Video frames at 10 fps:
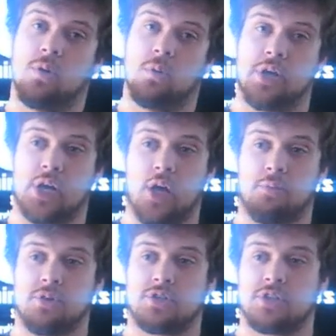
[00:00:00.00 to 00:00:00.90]
We
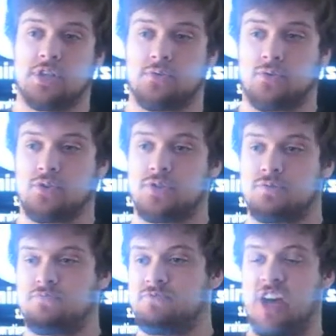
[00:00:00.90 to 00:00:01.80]
accomplished, in the first
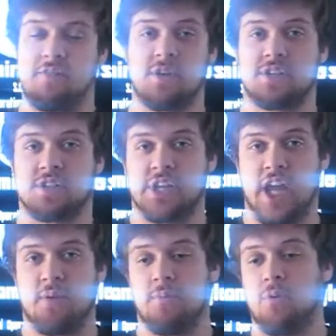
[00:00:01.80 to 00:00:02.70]
5 minutes of the
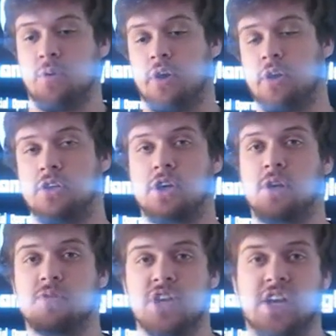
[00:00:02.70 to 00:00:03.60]
game, we already took an
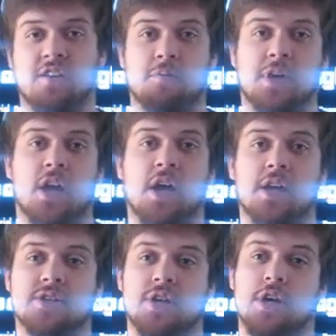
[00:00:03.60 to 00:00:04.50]
objective
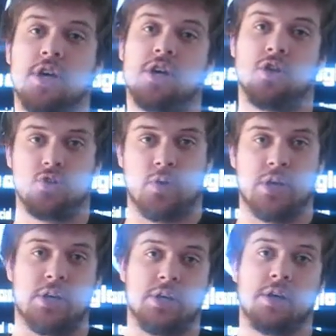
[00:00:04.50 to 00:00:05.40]
because
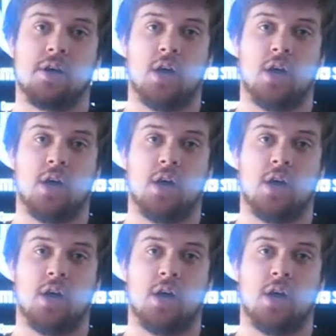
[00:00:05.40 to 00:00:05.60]
Drennan